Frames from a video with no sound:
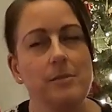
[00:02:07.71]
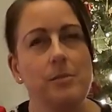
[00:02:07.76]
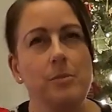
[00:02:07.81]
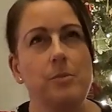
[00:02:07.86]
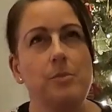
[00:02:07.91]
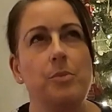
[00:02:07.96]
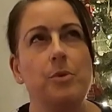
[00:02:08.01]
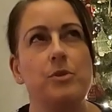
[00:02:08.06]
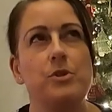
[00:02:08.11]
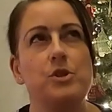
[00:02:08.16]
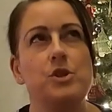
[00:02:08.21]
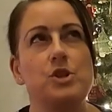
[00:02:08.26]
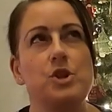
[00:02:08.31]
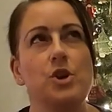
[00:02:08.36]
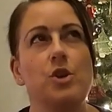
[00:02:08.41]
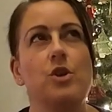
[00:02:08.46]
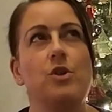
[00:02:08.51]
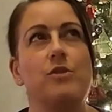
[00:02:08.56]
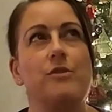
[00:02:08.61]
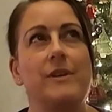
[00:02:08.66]
but the
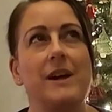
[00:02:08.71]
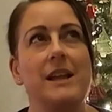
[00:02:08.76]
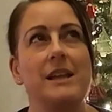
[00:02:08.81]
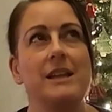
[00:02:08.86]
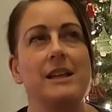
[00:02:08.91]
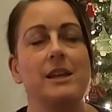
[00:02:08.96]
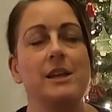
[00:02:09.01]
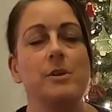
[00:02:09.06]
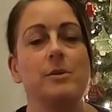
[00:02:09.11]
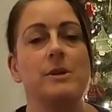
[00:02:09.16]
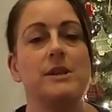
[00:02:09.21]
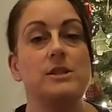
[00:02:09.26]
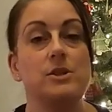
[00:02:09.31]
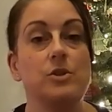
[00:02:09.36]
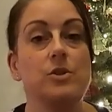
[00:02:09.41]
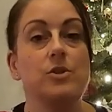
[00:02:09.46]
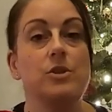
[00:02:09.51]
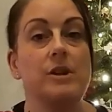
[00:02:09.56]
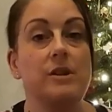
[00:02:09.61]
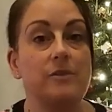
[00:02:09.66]
total value is
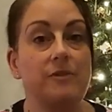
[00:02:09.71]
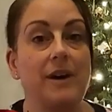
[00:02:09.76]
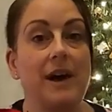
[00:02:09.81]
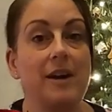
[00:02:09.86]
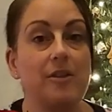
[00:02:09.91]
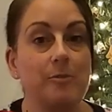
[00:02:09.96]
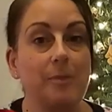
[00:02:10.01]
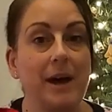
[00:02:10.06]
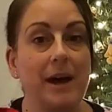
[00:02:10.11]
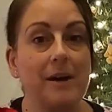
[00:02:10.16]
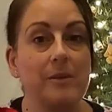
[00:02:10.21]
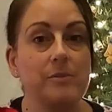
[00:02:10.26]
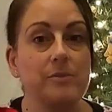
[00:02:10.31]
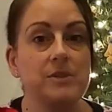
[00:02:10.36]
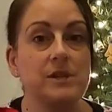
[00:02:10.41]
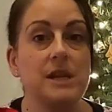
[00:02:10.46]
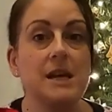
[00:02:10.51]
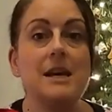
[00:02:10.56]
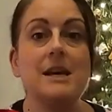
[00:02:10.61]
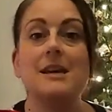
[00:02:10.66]
only £5.